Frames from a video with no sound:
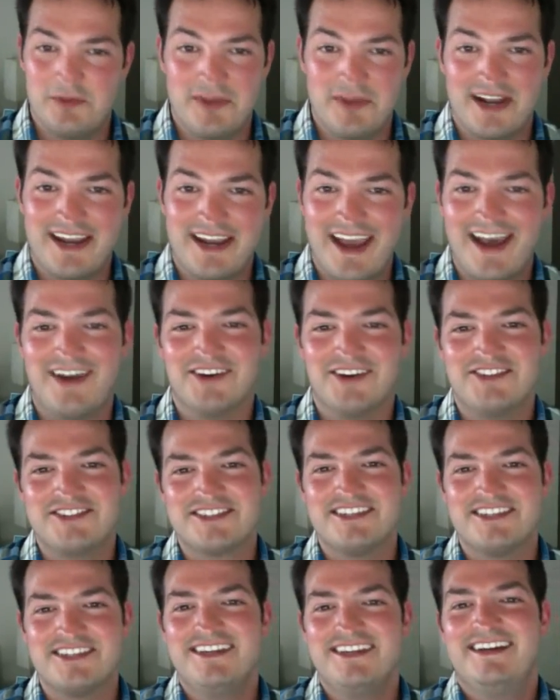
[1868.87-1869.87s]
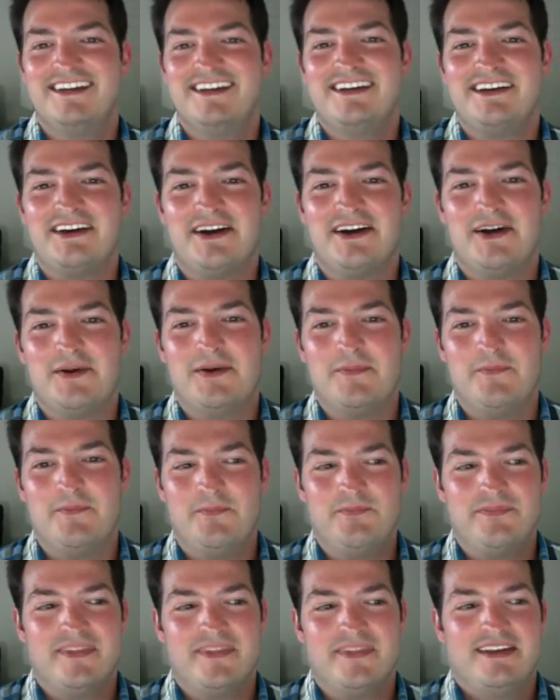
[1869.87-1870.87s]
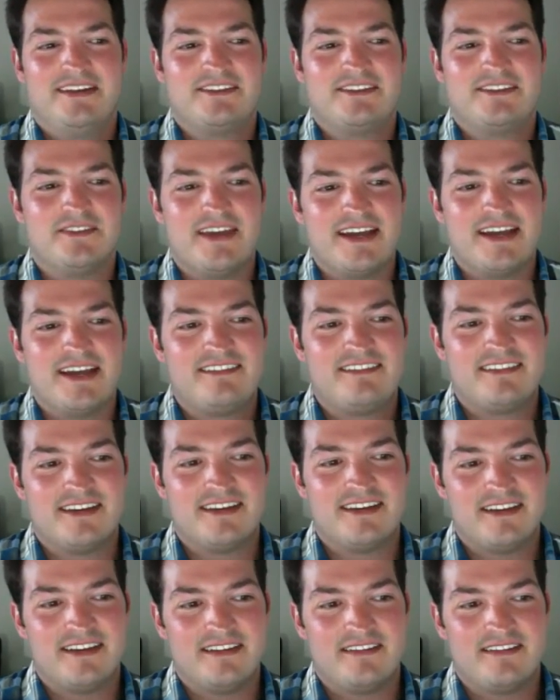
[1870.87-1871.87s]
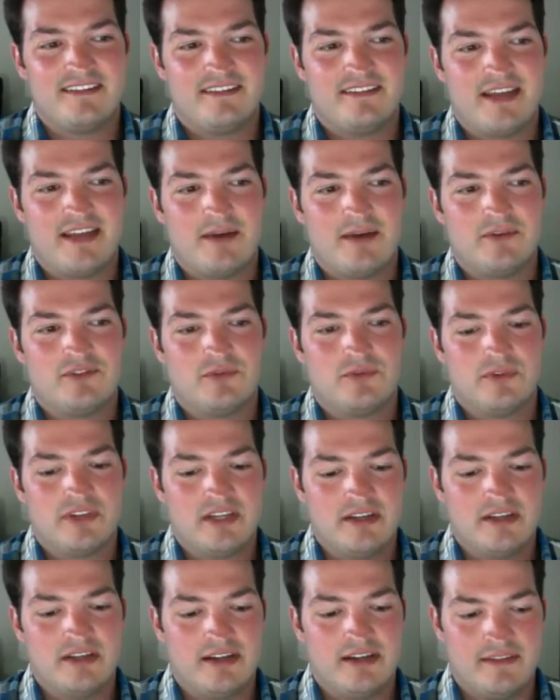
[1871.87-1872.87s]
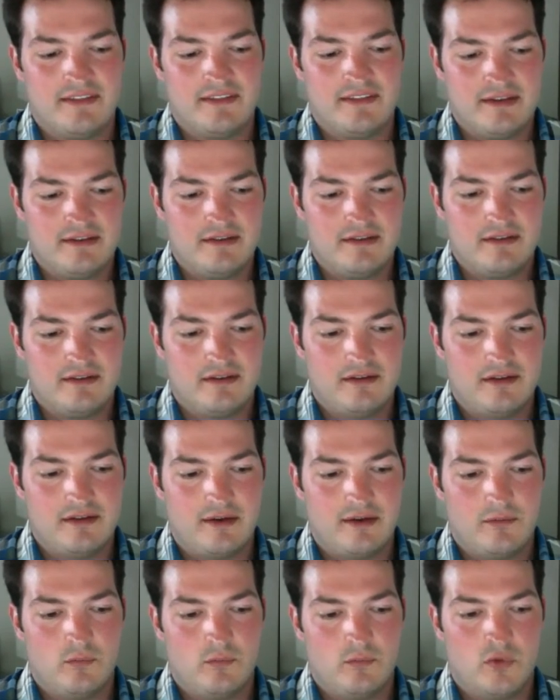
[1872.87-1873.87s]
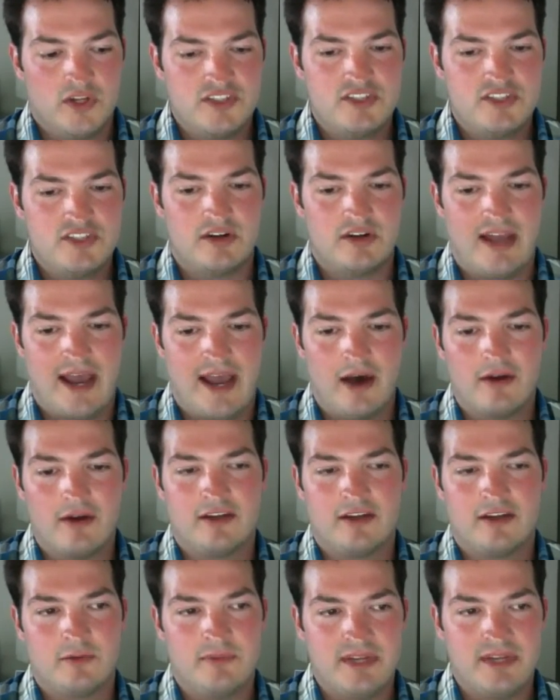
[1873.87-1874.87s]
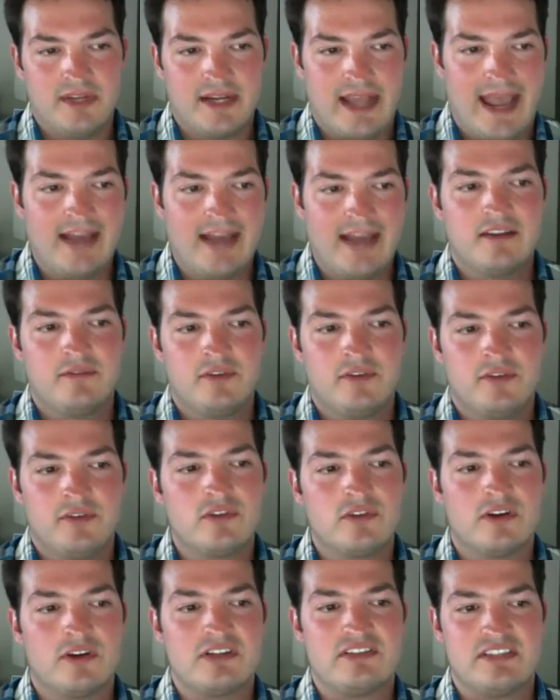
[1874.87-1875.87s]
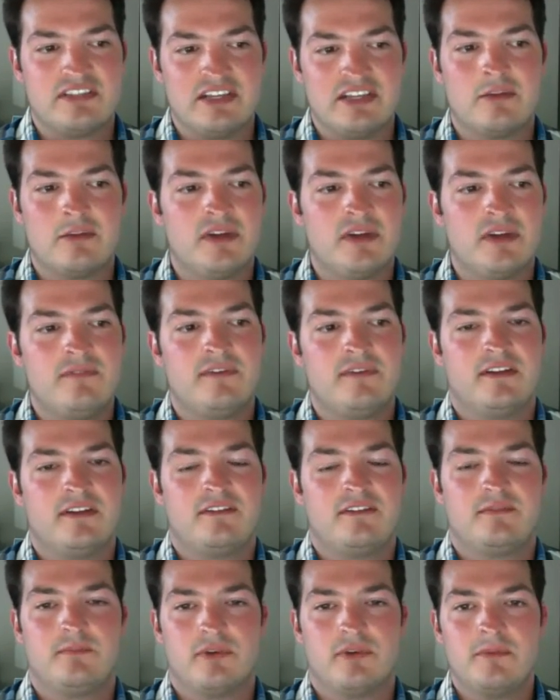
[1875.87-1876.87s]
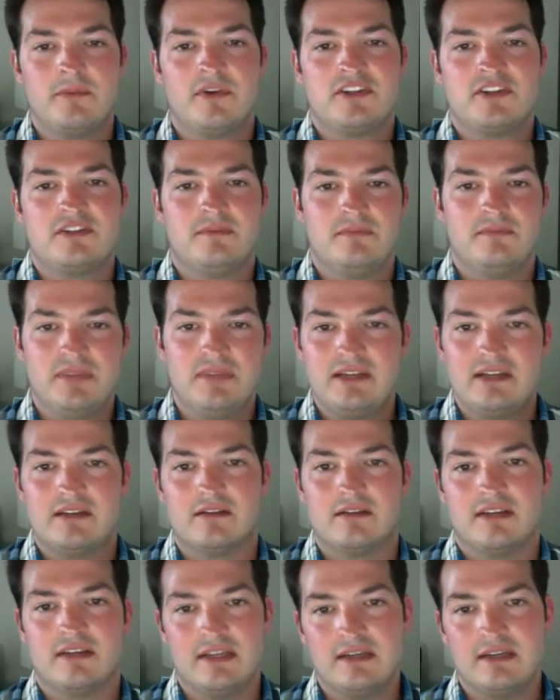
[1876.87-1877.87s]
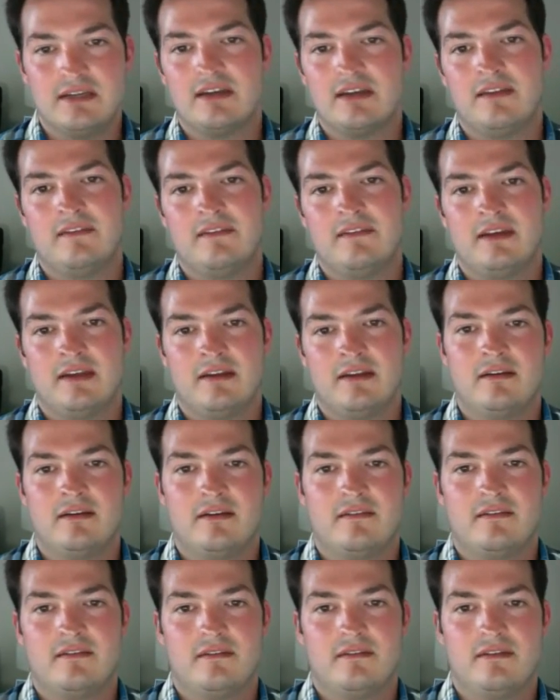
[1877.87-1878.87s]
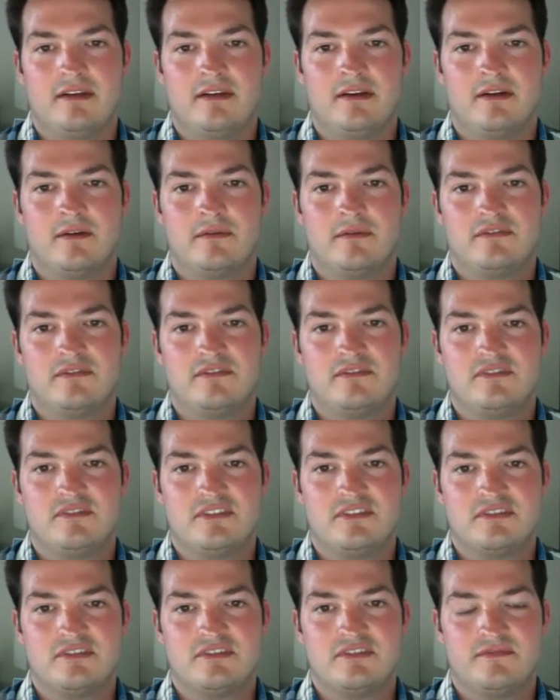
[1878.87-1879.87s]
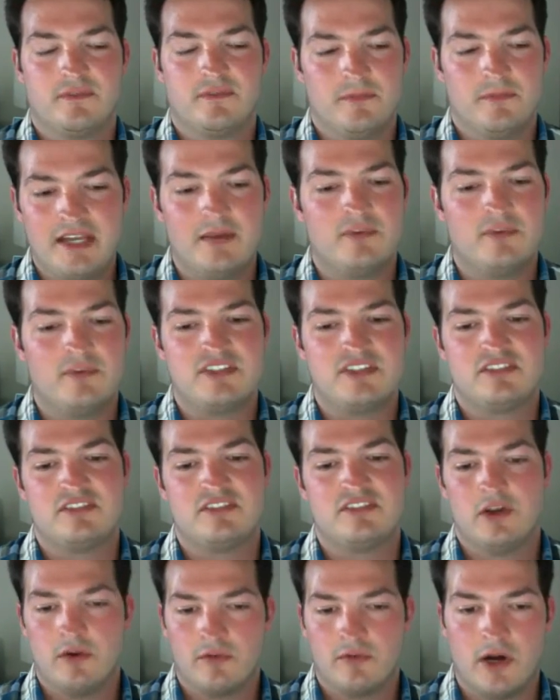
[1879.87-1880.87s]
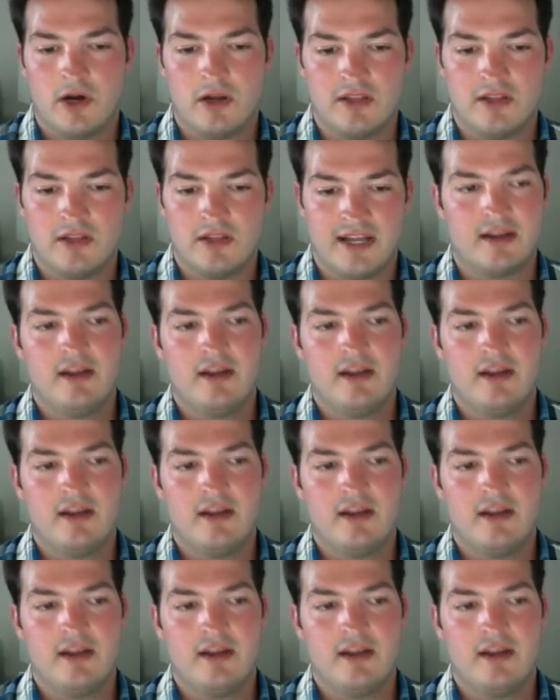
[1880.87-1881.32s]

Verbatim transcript: couch. Um, so that's uh, that was really good. And then once you're out and you're being active, you start seeing the benefits pretty much immediately. And then you know, just for me, it was just an overall like,